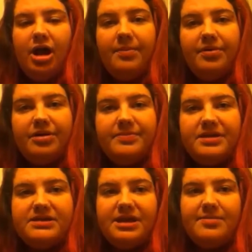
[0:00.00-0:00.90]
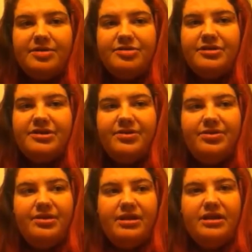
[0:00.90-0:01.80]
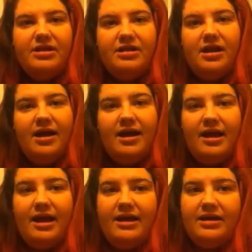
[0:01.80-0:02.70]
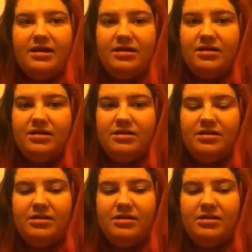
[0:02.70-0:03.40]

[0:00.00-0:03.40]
appointments in between then and